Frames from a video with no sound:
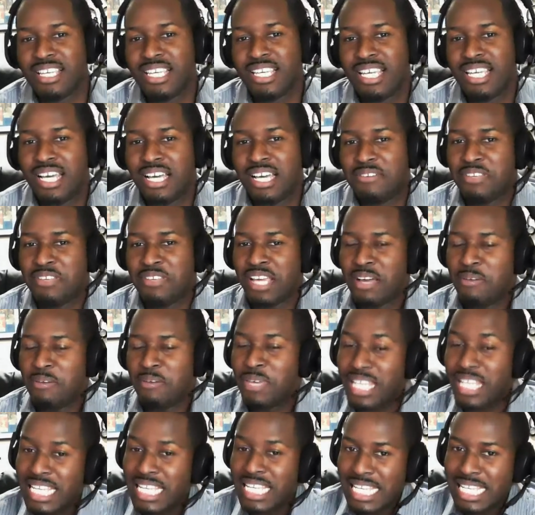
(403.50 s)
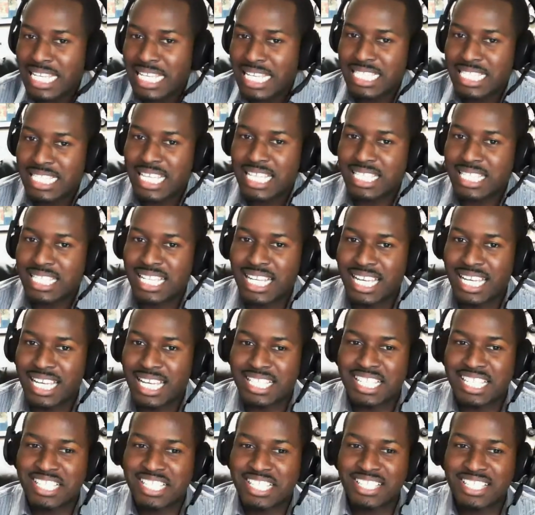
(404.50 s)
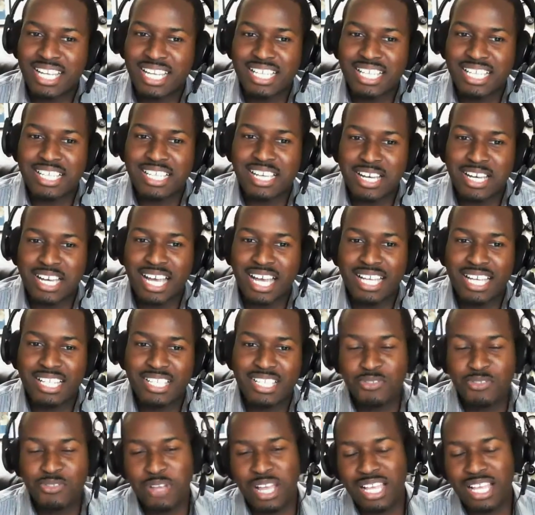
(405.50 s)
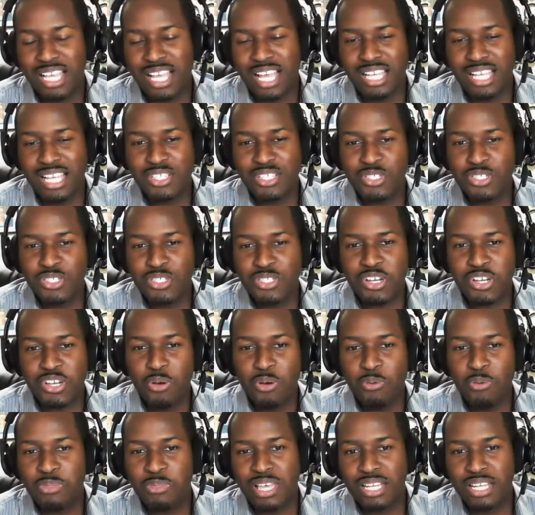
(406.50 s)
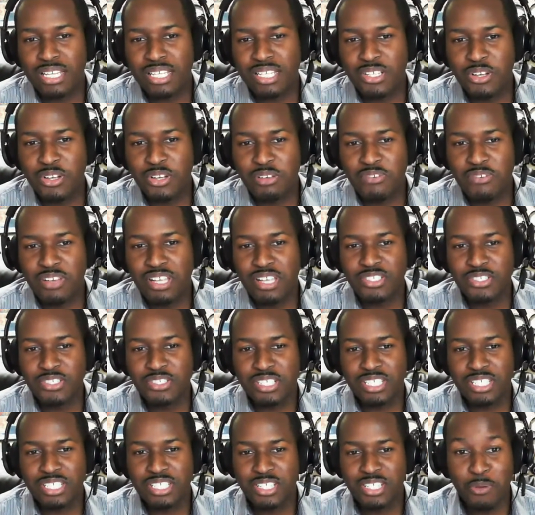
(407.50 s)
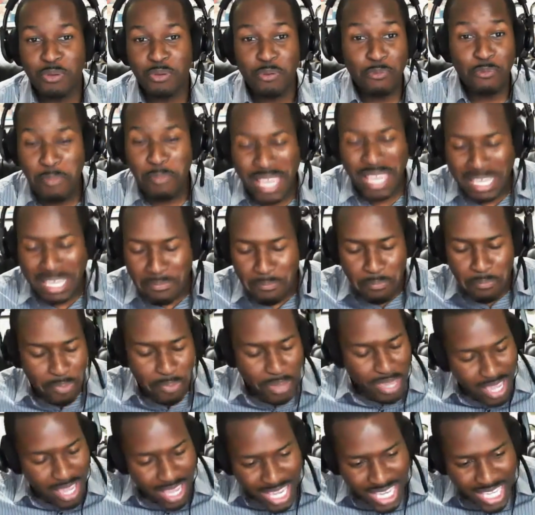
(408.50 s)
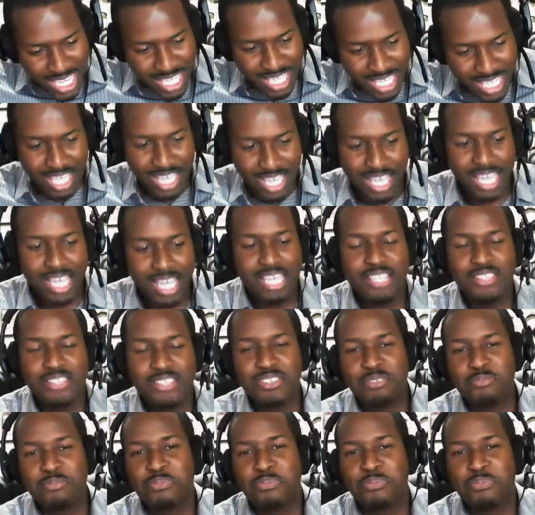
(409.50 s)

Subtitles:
yeah. I mean, it's nice. It's nice. I just hope that eventually when we make it big, the